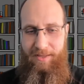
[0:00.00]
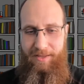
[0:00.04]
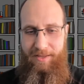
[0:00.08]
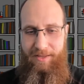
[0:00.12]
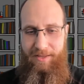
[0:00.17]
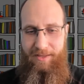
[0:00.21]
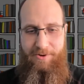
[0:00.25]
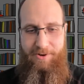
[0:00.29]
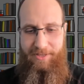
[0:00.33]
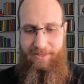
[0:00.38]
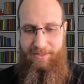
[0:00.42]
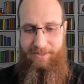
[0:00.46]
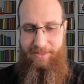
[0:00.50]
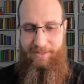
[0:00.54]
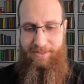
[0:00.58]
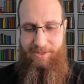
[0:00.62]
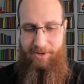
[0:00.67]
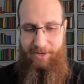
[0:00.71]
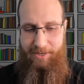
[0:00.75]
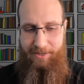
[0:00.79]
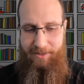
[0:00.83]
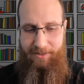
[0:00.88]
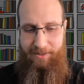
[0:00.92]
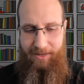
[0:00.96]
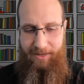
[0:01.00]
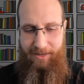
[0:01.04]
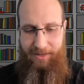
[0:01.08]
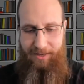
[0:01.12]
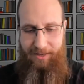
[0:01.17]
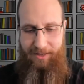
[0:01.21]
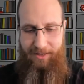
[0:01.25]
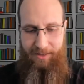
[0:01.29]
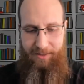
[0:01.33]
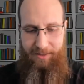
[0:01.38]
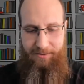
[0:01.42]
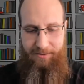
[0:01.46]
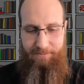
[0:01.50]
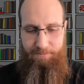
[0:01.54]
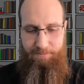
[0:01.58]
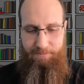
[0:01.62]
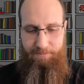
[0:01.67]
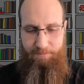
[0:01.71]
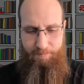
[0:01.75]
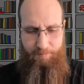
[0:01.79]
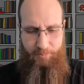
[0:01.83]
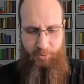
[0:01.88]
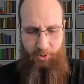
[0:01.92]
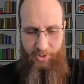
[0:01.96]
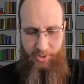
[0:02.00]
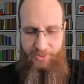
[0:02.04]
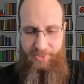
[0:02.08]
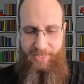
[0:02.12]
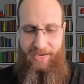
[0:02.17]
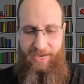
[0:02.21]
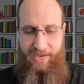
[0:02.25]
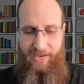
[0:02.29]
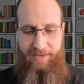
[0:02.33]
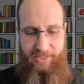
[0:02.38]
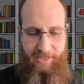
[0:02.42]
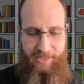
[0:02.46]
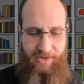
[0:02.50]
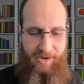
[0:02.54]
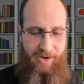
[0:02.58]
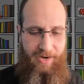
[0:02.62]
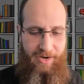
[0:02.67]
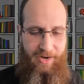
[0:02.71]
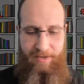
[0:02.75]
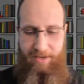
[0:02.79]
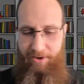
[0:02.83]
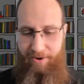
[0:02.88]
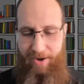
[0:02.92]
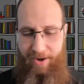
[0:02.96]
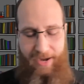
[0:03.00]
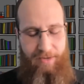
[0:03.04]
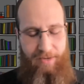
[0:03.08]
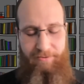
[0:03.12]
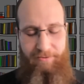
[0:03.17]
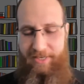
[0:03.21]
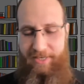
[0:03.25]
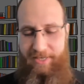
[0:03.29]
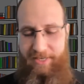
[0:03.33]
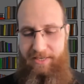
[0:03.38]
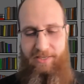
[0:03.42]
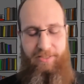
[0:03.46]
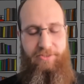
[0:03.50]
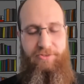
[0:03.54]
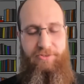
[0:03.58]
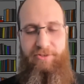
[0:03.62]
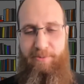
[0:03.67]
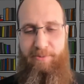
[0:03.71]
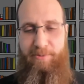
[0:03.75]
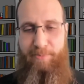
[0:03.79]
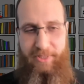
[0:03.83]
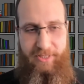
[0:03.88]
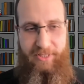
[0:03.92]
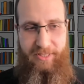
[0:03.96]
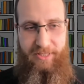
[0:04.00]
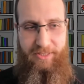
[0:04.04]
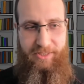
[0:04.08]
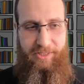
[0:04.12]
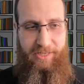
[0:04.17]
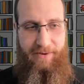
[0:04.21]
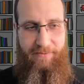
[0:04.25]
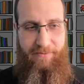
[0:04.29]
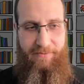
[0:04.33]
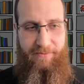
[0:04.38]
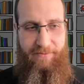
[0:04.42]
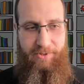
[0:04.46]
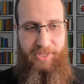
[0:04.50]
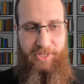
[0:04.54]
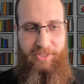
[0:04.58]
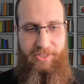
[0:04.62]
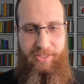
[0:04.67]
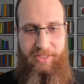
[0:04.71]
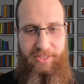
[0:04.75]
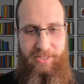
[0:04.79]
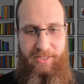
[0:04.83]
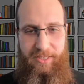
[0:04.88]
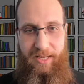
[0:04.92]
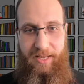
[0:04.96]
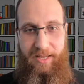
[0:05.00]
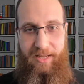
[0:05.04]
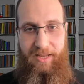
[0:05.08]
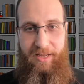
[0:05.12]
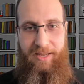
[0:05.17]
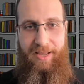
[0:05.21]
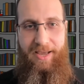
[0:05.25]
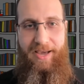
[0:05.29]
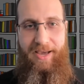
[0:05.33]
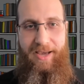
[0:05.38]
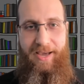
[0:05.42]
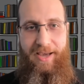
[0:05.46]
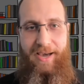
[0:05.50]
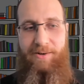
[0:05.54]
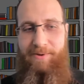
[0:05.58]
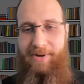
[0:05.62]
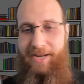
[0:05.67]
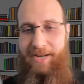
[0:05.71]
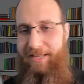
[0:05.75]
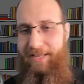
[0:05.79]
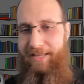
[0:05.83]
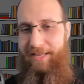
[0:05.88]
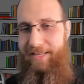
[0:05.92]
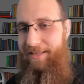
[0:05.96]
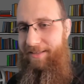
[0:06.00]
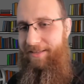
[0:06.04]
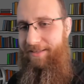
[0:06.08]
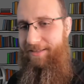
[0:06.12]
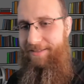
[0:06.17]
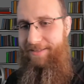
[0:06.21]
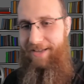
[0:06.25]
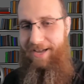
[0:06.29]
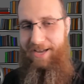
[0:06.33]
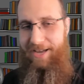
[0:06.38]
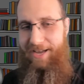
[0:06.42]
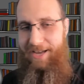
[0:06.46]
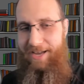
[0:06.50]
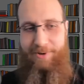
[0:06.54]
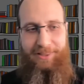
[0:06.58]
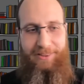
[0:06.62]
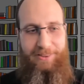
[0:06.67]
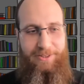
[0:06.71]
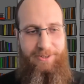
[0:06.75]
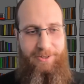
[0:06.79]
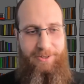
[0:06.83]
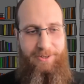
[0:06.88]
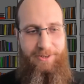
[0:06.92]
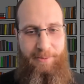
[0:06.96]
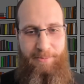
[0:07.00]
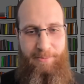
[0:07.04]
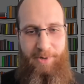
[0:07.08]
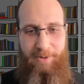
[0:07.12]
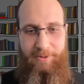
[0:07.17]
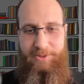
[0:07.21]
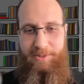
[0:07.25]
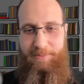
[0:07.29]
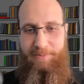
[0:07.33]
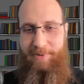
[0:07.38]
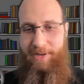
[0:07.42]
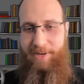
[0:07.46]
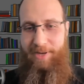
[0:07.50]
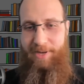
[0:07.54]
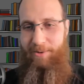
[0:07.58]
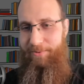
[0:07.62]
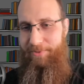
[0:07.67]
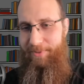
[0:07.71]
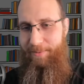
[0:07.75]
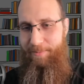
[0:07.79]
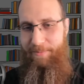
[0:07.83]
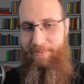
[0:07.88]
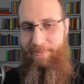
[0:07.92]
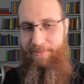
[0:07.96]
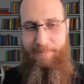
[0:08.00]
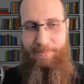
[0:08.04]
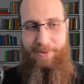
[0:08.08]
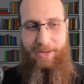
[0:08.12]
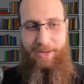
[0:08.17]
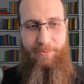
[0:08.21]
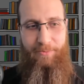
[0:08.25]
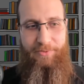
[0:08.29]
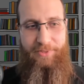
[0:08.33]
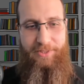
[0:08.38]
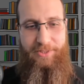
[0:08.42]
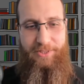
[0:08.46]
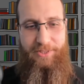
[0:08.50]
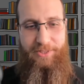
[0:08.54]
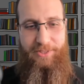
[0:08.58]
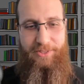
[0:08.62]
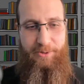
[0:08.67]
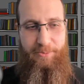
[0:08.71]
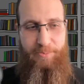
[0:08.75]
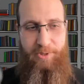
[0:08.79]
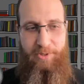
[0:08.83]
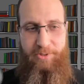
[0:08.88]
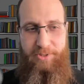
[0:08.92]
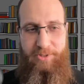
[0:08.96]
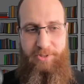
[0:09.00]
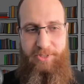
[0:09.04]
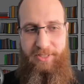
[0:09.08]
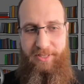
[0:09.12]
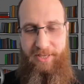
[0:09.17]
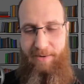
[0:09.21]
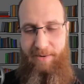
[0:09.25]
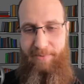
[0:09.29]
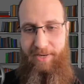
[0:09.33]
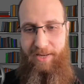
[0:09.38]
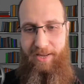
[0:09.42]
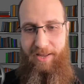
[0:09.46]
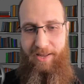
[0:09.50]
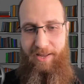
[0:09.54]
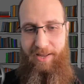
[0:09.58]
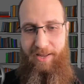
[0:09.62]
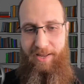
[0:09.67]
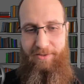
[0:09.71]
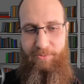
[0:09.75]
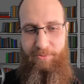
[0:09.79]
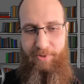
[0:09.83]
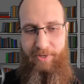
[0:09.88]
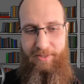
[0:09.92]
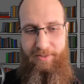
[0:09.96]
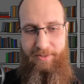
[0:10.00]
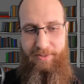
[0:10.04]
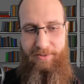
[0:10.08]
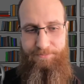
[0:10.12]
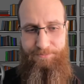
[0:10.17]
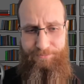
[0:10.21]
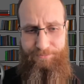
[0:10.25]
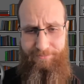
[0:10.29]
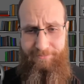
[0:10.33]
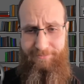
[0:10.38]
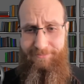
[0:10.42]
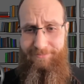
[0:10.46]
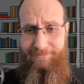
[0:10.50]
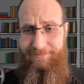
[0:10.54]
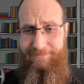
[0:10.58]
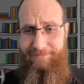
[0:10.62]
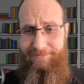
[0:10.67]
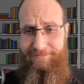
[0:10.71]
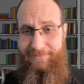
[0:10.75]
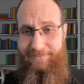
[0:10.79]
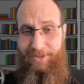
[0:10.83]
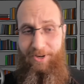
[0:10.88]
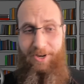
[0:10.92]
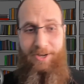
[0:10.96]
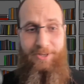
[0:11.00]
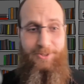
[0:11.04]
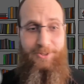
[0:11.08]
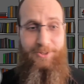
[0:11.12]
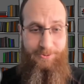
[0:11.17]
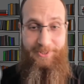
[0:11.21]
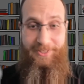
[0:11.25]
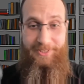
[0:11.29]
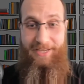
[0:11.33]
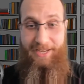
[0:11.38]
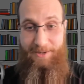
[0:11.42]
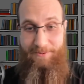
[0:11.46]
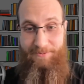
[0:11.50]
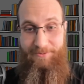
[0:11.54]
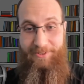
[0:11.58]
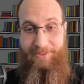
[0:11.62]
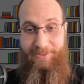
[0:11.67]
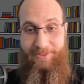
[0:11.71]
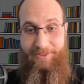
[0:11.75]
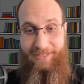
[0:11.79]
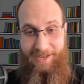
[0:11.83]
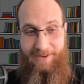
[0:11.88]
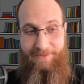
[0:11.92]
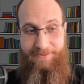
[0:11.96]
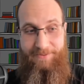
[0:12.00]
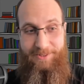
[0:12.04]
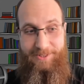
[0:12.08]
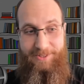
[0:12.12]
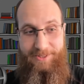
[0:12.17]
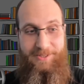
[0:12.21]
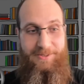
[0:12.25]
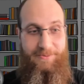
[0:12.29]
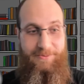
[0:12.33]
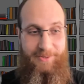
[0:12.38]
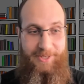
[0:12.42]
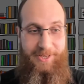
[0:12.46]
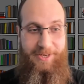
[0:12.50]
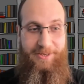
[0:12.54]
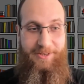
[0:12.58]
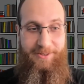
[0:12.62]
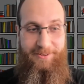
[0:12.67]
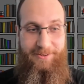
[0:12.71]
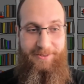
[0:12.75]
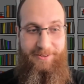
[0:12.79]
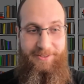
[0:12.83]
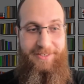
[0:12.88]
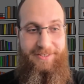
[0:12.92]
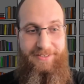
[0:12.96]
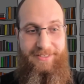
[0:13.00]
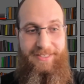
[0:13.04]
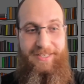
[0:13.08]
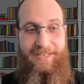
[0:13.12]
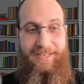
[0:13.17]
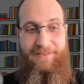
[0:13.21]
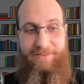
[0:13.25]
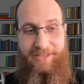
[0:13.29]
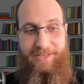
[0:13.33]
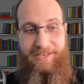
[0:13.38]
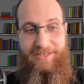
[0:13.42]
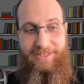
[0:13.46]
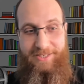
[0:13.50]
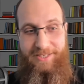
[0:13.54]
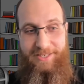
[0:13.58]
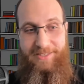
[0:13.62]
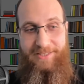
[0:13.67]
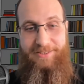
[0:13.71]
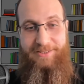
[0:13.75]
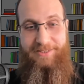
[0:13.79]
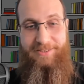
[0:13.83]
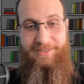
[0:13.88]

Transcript: you can, you can put that aside and go, I don't need to contribute to this conversation. How do I, how do I learn the most about, about this other person that I'm engaged with? Also really helpful at conferences, you know, when you're, you get a chance